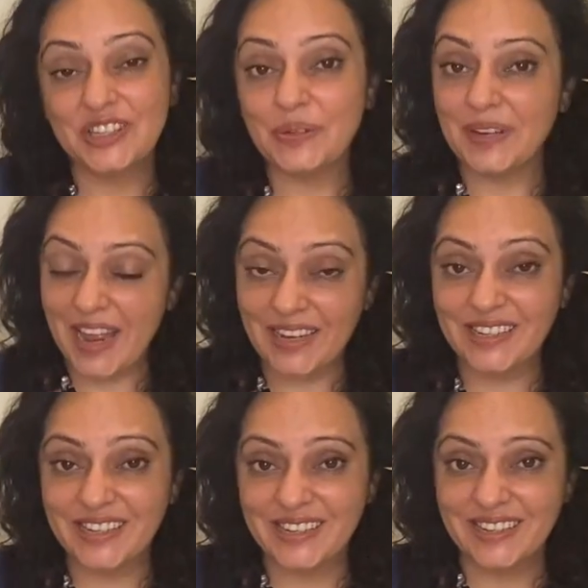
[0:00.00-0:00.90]
So let
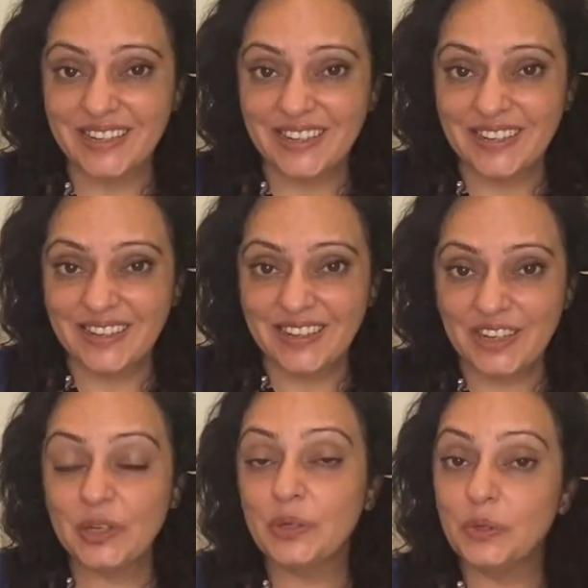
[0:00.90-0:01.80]

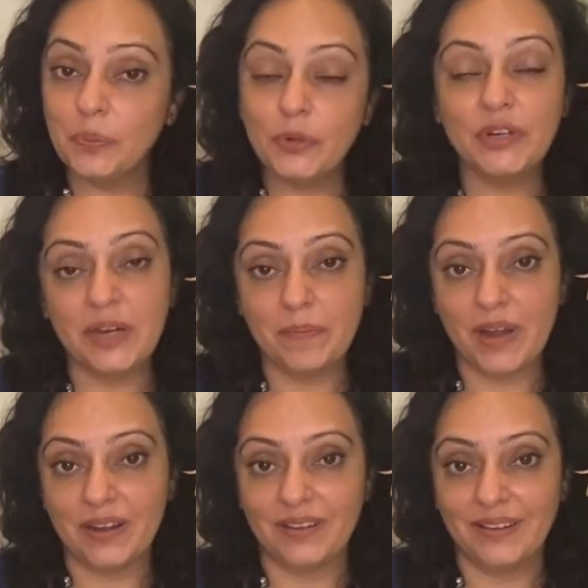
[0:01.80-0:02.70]
Guru
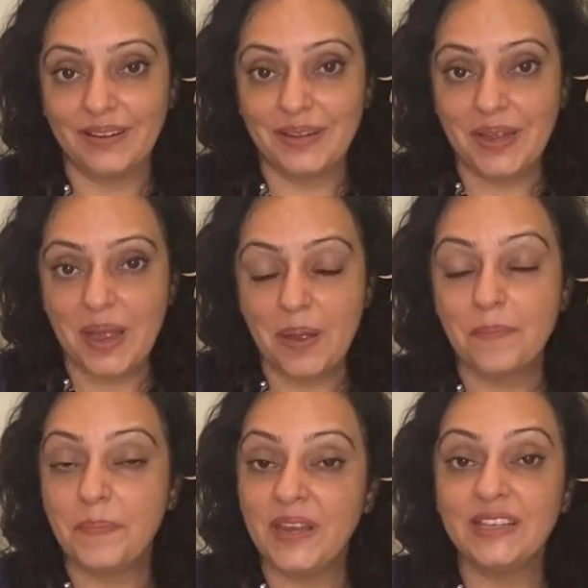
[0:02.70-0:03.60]
Poornima
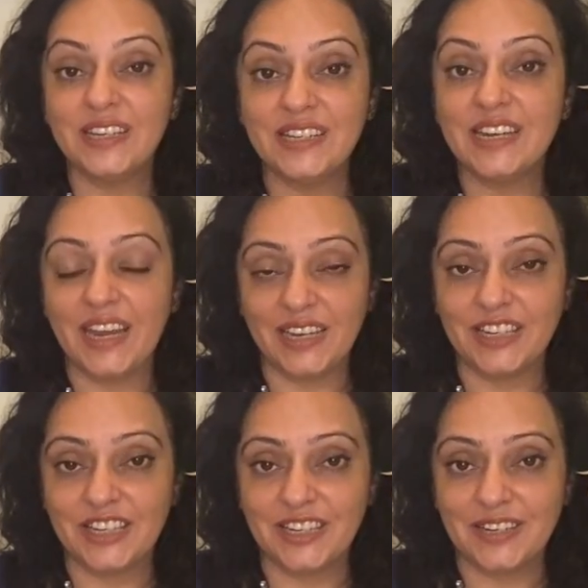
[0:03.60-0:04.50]
be the
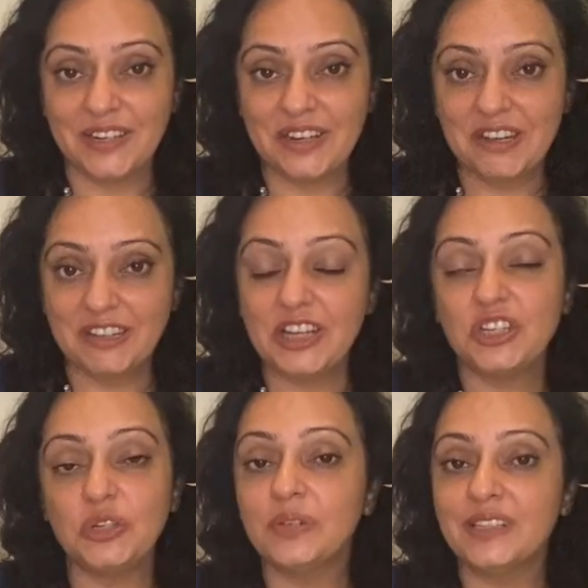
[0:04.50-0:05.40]
date
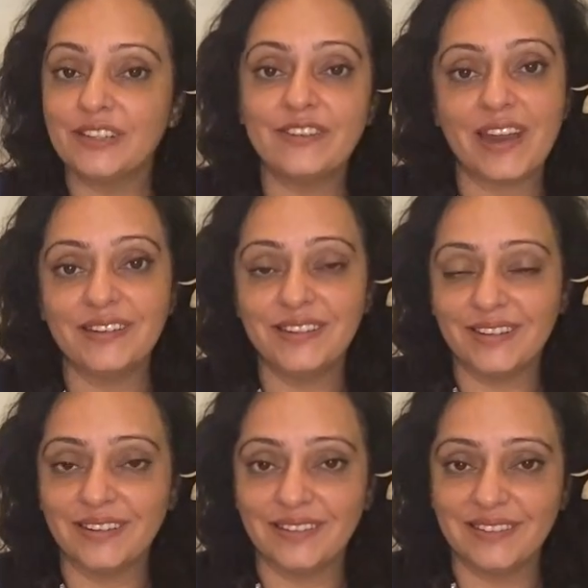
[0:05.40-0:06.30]
that you surrender.